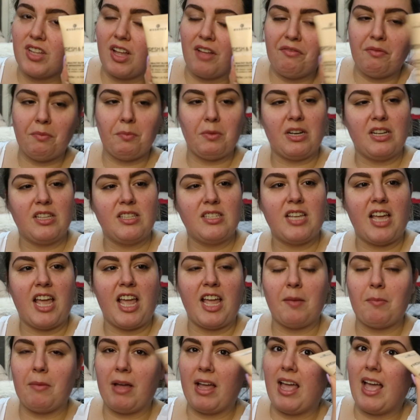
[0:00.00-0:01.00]
off, I'm gonna
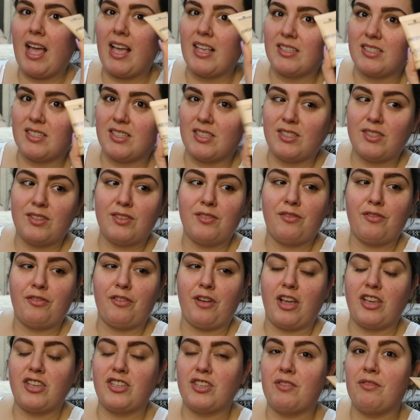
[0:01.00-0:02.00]
take my Essence
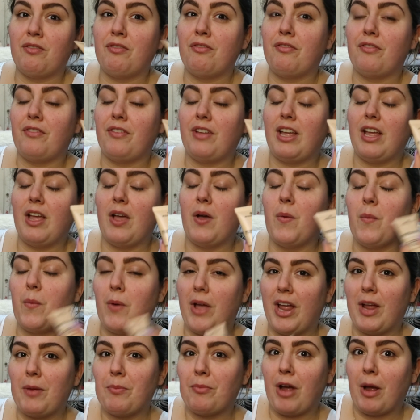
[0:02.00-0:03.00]
Fresh and Fit
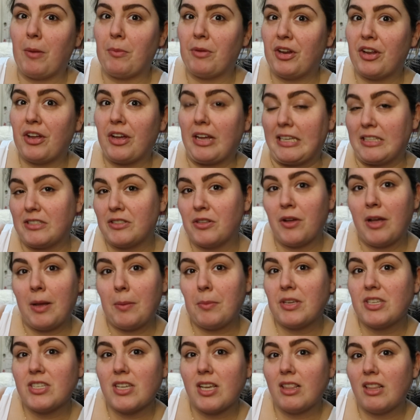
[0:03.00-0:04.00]
Awake primer. You guys know how
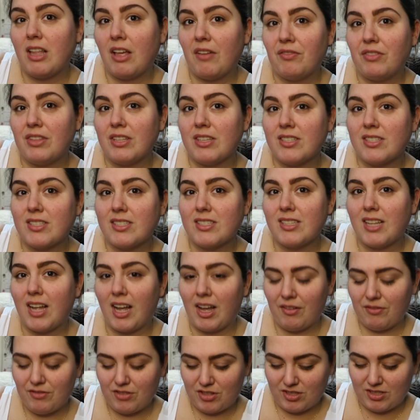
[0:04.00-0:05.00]
much I love this
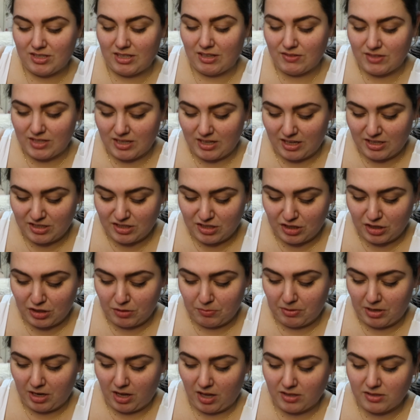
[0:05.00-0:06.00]
stuff. Just gives a nice
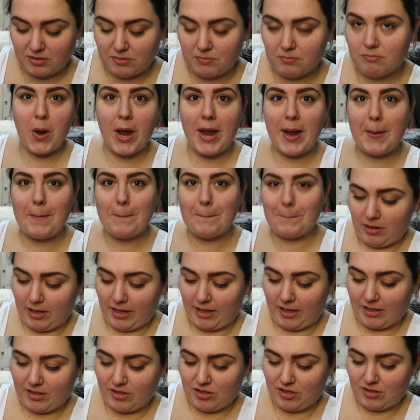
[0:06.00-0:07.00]
luminosity.
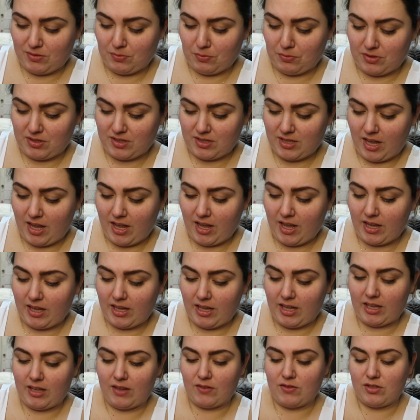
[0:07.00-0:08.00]
Like I just was
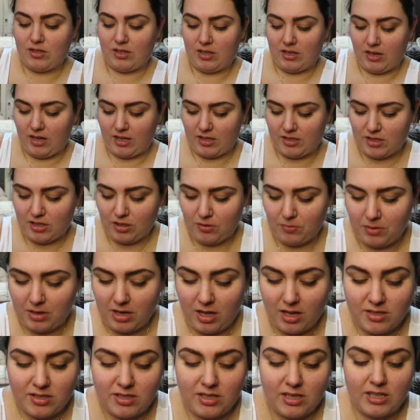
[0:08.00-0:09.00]
saying, it gives a nice
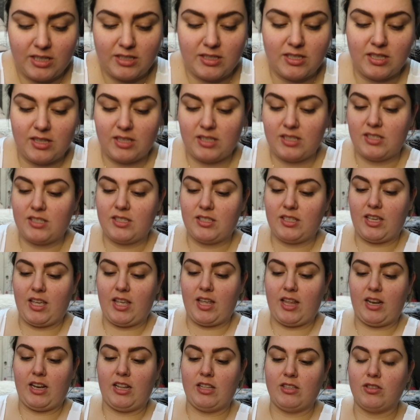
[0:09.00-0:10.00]
luminosity to the
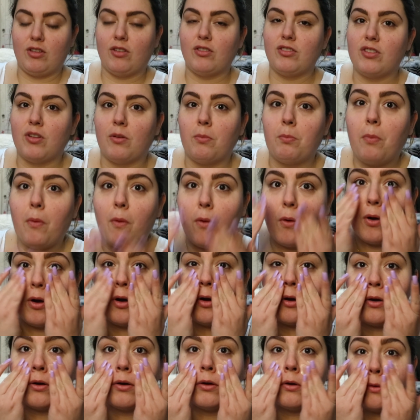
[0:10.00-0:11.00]
skin. It's also
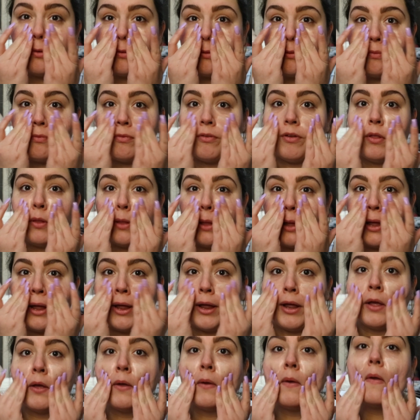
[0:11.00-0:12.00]
pore
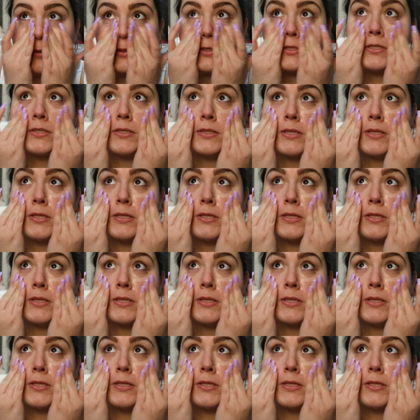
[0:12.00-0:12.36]
filling, which is